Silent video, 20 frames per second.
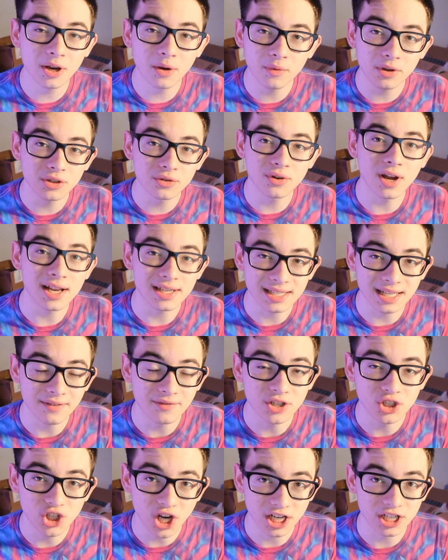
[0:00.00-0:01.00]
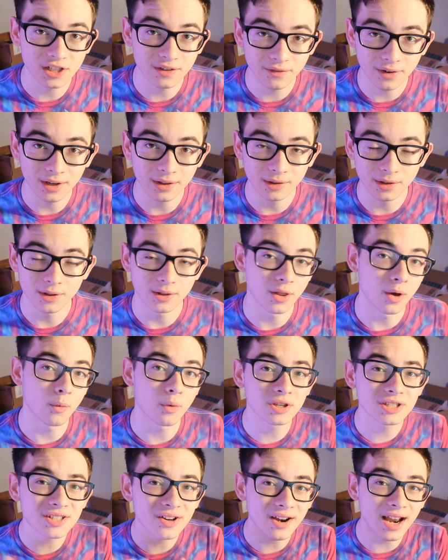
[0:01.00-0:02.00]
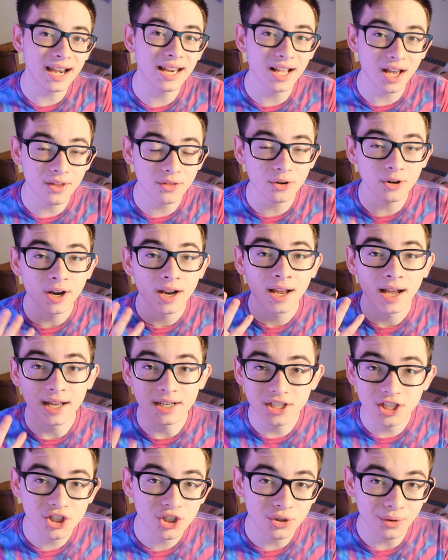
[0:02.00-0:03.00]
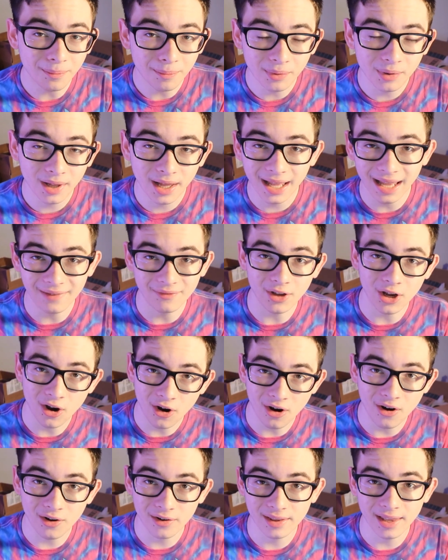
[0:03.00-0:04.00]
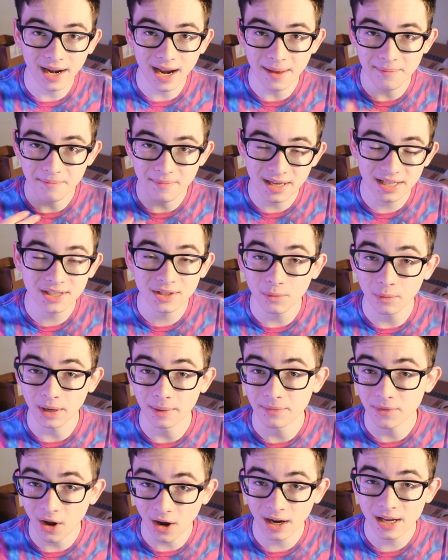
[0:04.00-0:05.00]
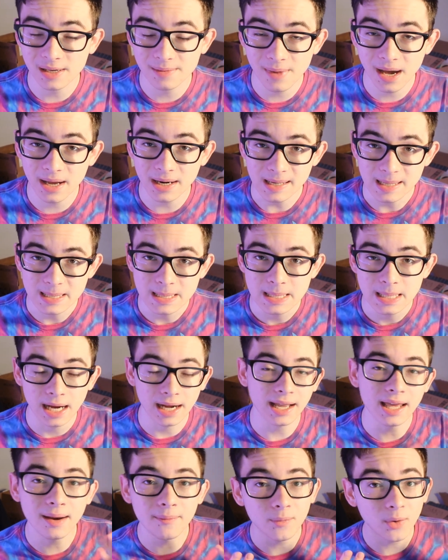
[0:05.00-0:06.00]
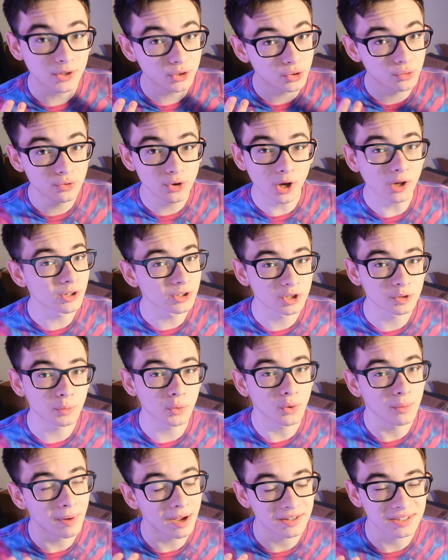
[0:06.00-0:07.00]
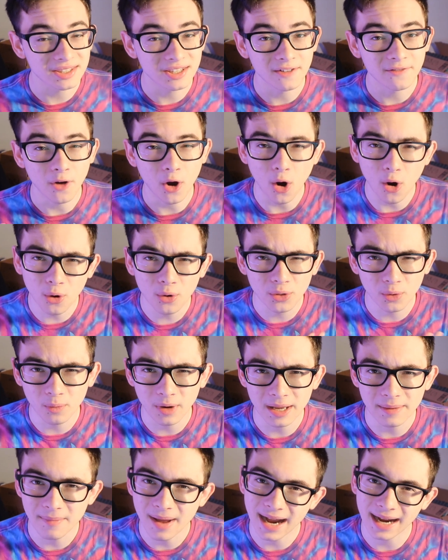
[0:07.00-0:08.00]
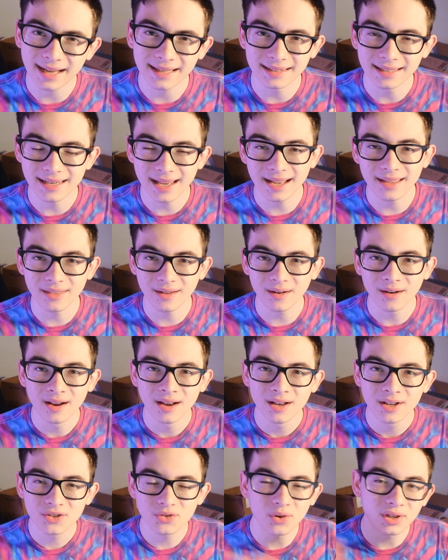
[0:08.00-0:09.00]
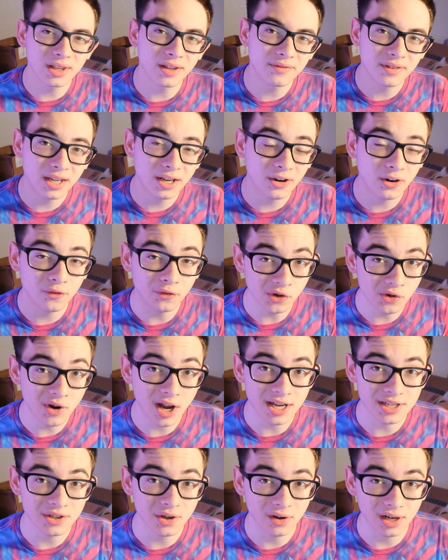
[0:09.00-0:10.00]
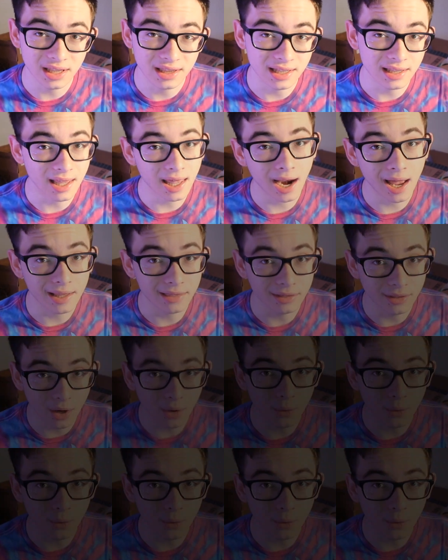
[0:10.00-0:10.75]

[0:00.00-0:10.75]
Let me know what you guys think of Injection Fairy Lily though. Was there any other additional play of the card that I missed when I'm talking about it? Again, I'm not too knowledgeable about stuff all the way back in the day there, so I'd love to hear if you guys know anything that I